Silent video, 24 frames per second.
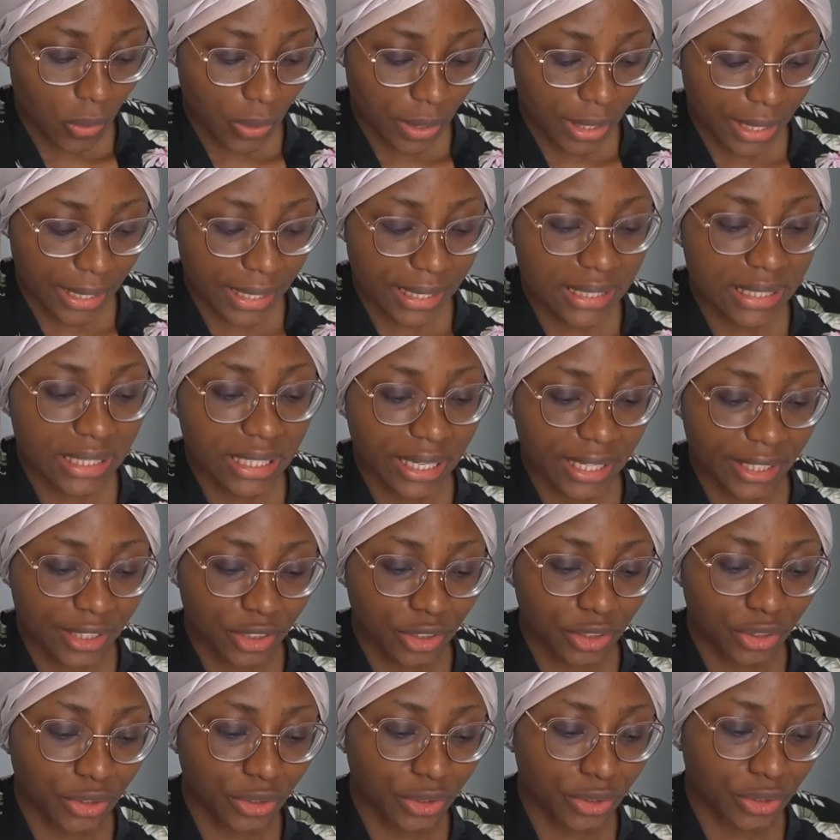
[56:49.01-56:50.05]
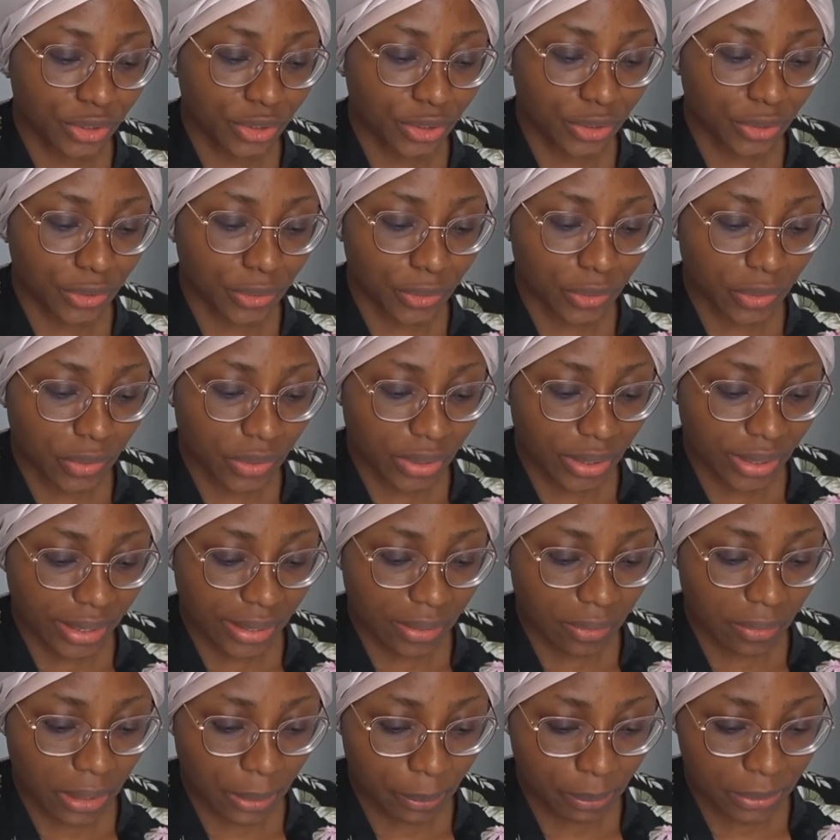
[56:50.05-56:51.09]
okay, it takes you to their
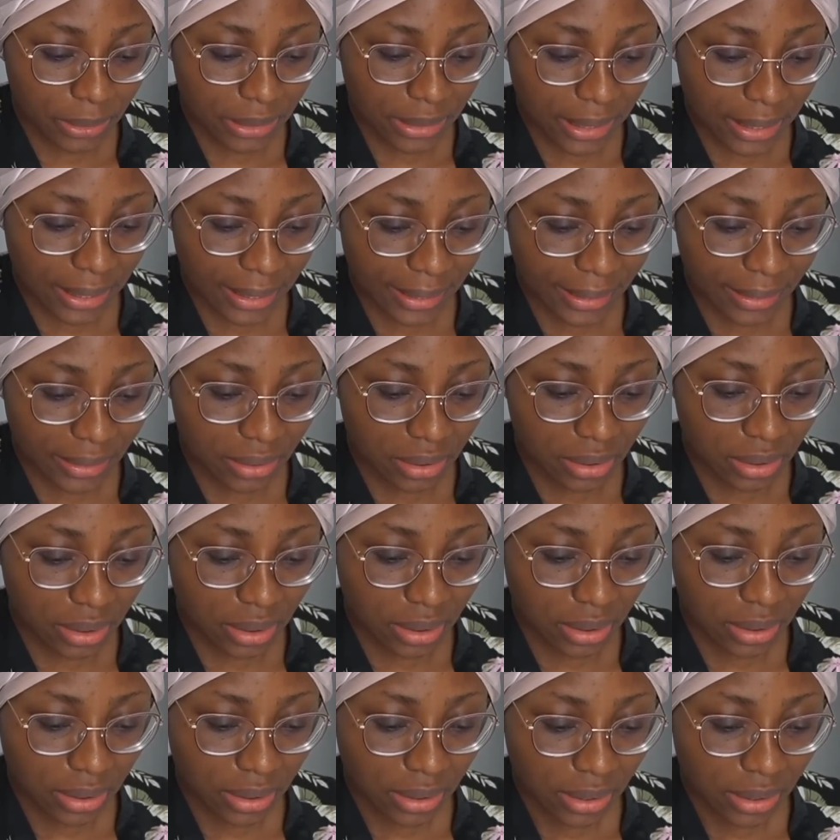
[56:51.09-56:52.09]
website